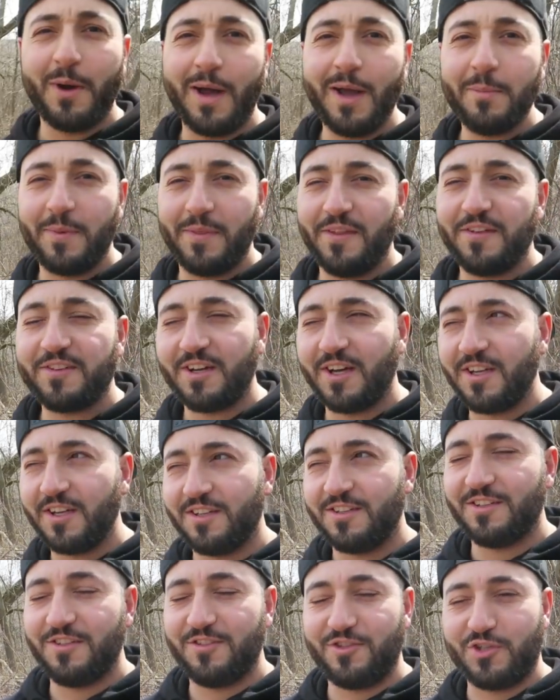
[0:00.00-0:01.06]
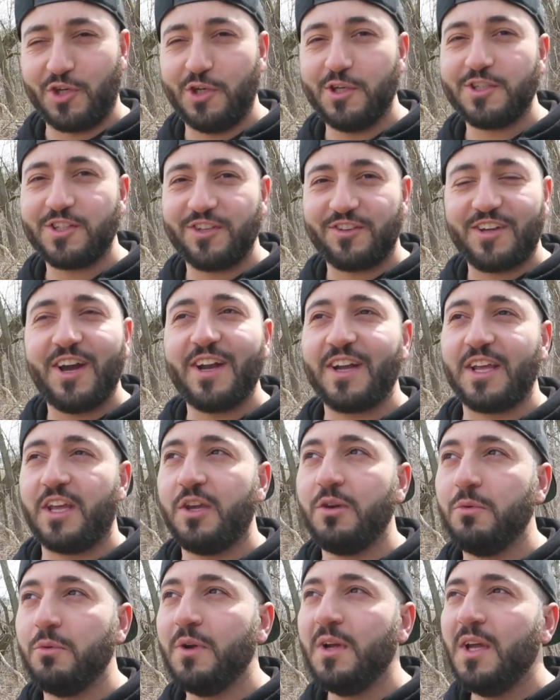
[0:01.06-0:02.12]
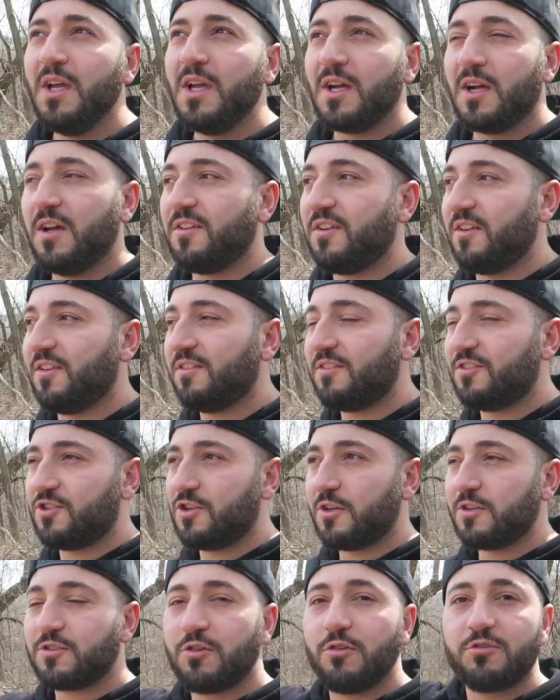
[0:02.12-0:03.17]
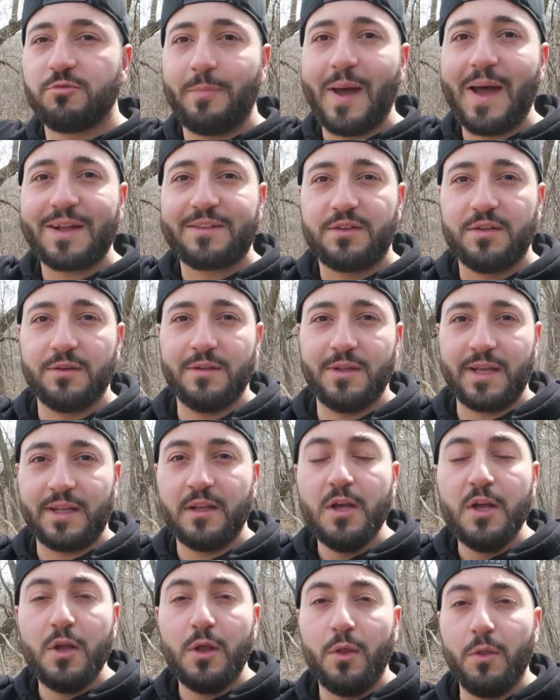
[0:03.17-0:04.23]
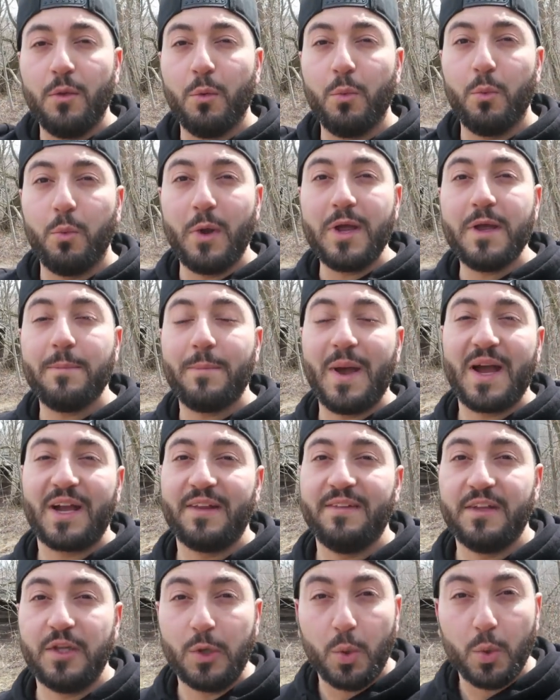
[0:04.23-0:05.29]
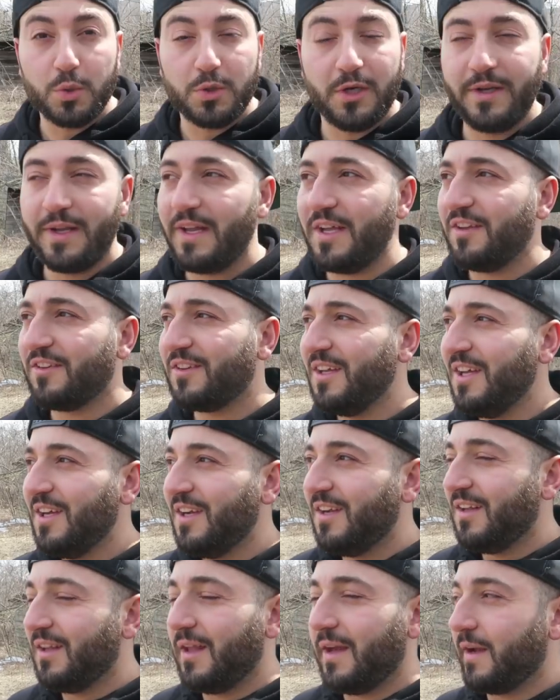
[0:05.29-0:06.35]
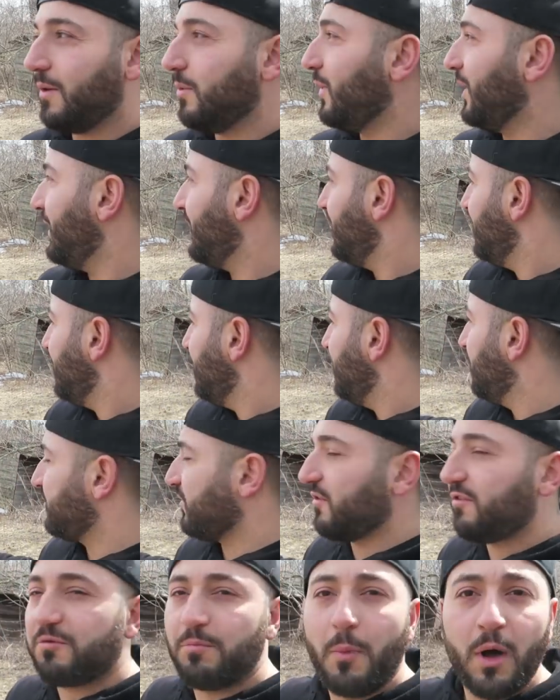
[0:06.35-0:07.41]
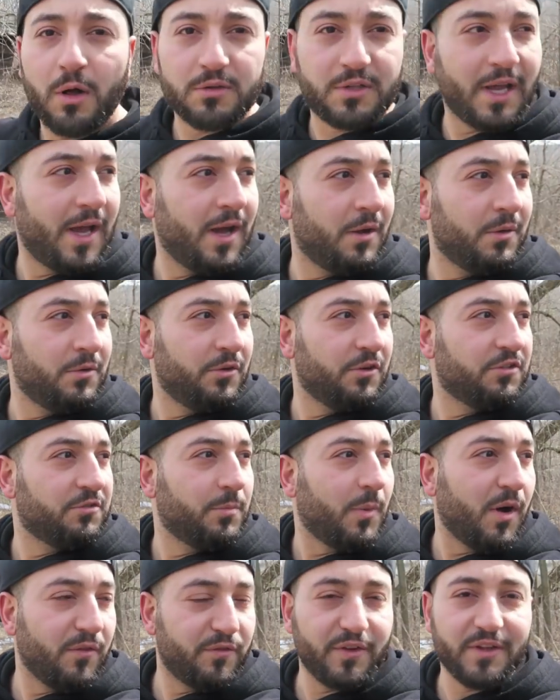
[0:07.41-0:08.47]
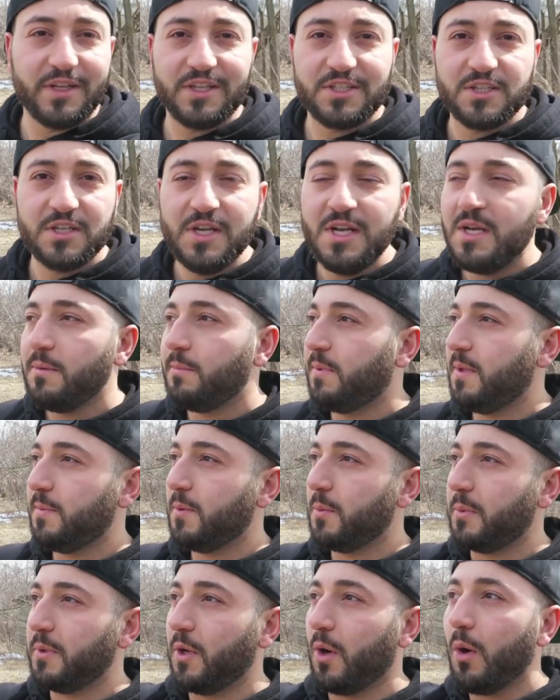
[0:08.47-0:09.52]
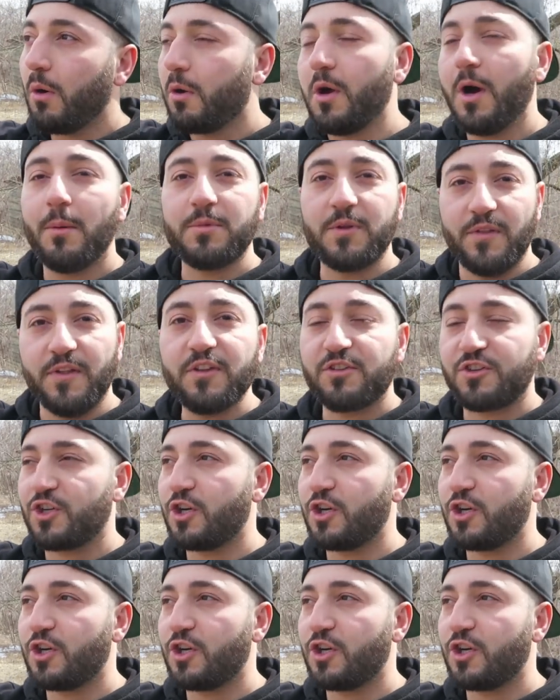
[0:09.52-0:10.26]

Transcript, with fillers: why, but this kind of church is kind of cute, because this church goes back to like the way back in the olden days, like when it was a small town or a small village, people would all come to this